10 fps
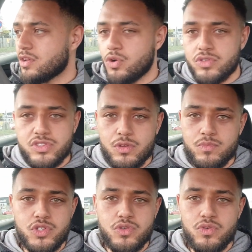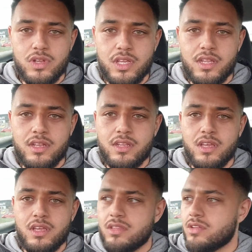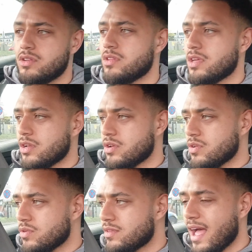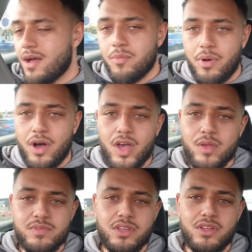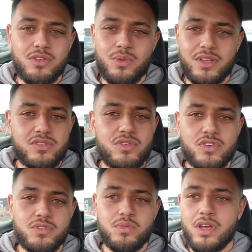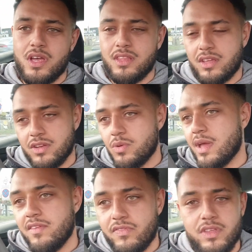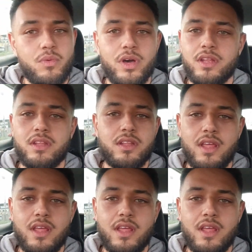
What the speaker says: Custom tuning. They can do downpipes, they can do exhaust work, they can do anything you want.